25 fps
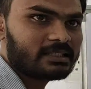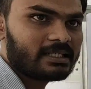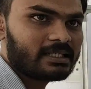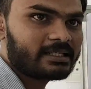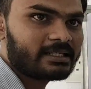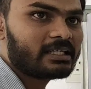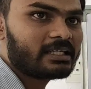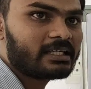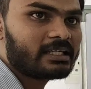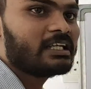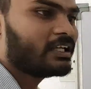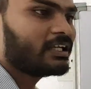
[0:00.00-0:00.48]

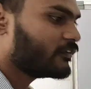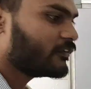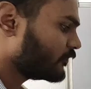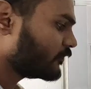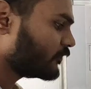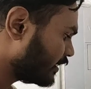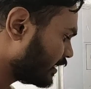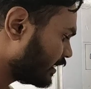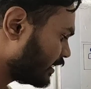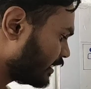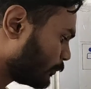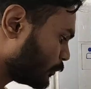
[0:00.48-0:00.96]
Like if
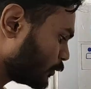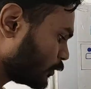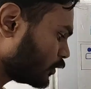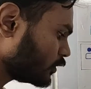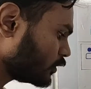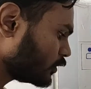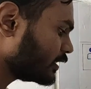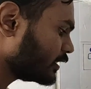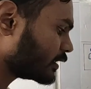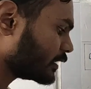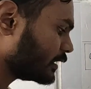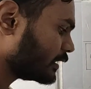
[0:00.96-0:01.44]
he
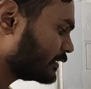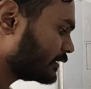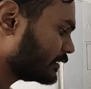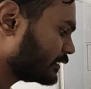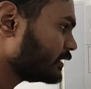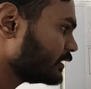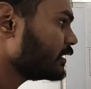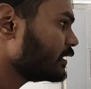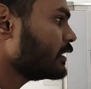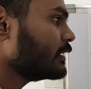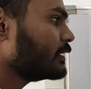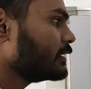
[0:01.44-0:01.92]
upload the
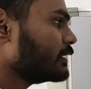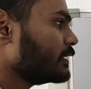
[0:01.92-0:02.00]
content,